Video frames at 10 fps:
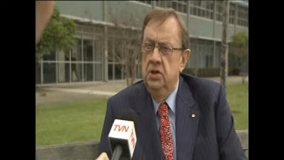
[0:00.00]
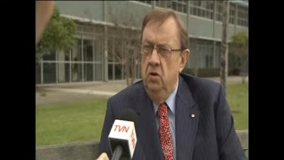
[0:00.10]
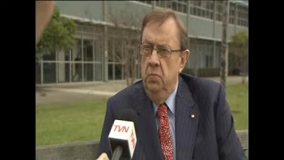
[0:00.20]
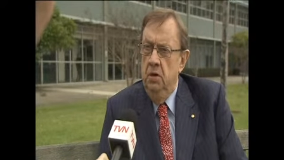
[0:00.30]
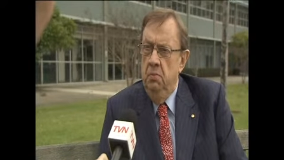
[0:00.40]

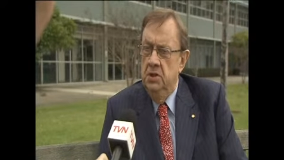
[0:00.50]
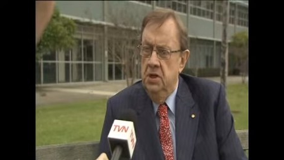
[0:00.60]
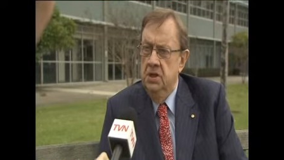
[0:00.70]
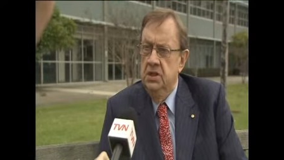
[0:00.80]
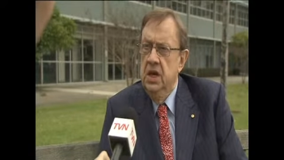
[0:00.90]
so big
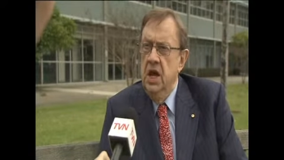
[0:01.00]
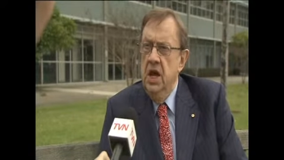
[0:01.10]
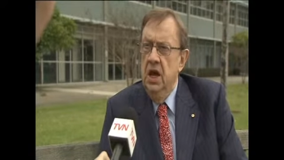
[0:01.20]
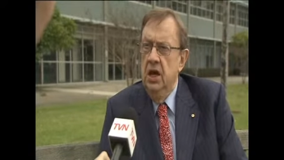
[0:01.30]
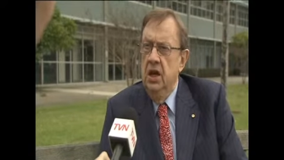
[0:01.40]
business
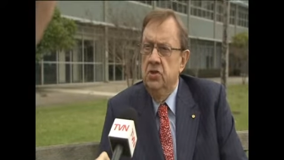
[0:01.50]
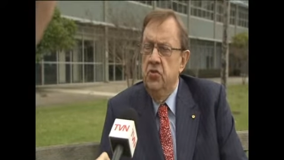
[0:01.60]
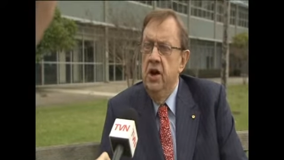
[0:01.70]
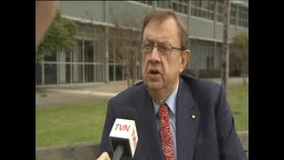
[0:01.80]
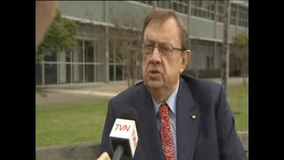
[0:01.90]
uh, is
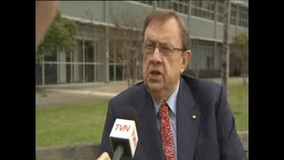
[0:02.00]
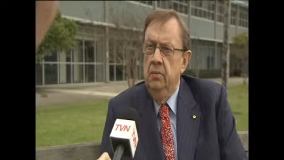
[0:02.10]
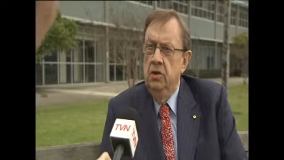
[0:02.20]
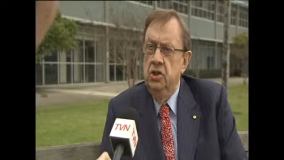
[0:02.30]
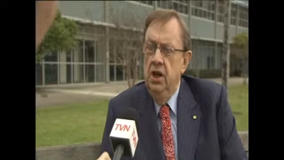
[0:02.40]
trying to
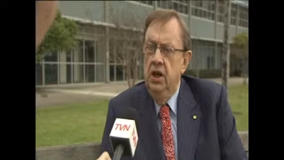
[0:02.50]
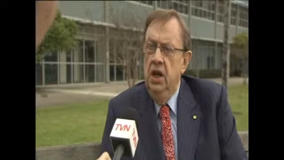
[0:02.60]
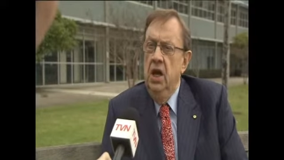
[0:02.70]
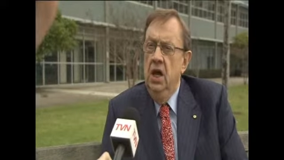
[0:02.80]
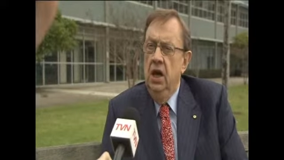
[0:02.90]
establish uh, a,
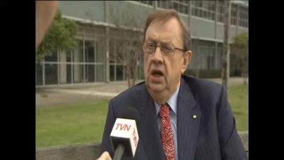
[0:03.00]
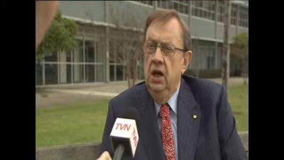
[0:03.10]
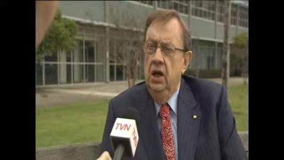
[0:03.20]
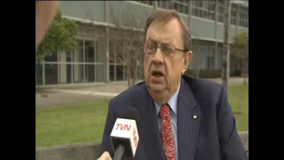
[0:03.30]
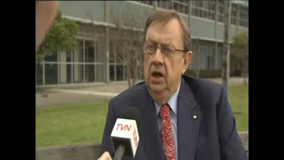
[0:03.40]

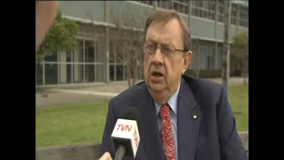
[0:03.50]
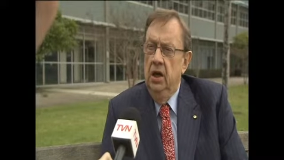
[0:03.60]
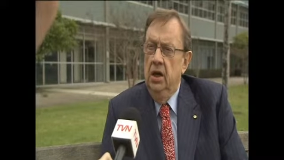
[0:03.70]
a,